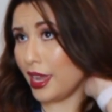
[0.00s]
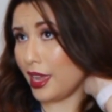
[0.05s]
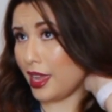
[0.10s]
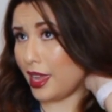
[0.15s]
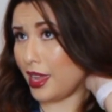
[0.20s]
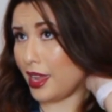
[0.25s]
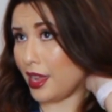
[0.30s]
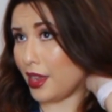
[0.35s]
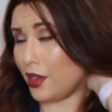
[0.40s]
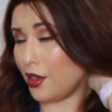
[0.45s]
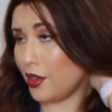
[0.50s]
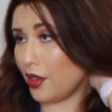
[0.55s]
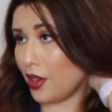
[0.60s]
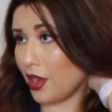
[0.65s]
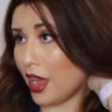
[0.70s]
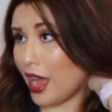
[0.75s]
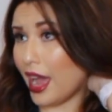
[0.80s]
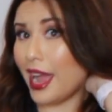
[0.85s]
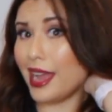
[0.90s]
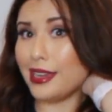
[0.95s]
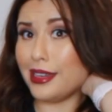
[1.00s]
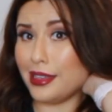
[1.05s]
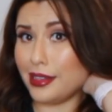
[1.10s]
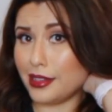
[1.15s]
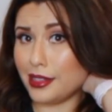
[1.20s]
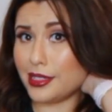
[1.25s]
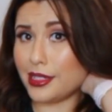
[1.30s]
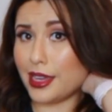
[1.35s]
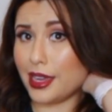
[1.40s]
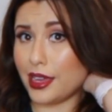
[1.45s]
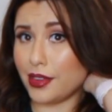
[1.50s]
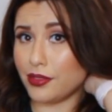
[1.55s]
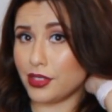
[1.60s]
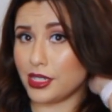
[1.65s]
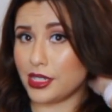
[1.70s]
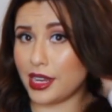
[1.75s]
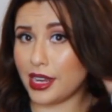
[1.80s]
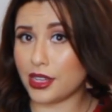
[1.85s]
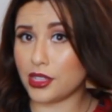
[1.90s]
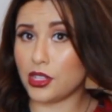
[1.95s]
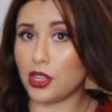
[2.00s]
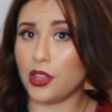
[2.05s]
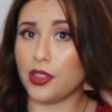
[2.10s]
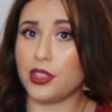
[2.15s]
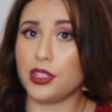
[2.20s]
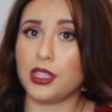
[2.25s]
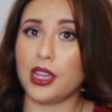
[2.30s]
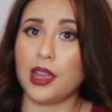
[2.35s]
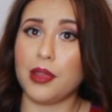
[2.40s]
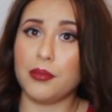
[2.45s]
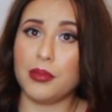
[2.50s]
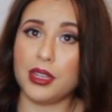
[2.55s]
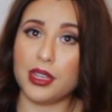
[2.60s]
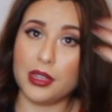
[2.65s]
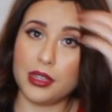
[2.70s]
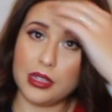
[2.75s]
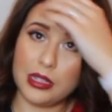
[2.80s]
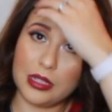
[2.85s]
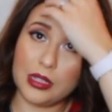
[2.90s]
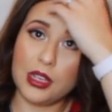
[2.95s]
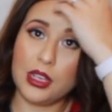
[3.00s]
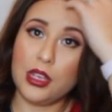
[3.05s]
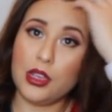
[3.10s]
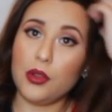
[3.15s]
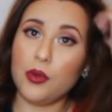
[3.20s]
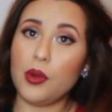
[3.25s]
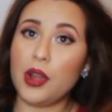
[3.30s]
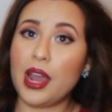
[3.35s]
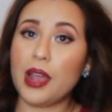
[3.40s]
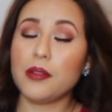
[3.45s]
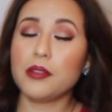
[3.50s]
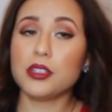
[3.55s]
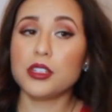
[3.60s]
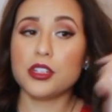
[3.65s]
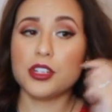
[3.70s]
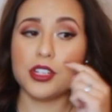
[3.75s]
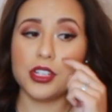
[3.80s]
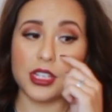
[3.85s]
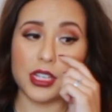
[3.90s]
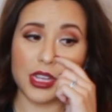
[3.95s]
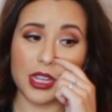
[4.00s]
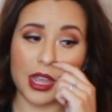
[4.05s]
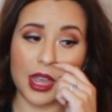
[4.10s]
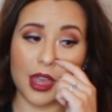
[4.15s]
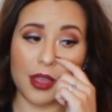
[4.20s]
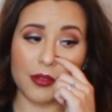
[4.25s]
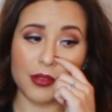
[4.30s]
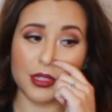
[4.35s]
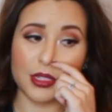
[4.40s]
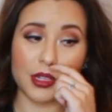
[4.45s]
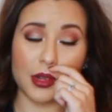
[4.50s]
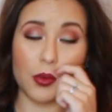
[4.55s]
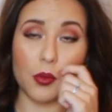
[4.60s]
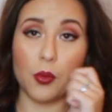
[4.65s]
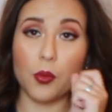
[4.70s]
and I needed to have snacks all the time, because when I was nursing, I was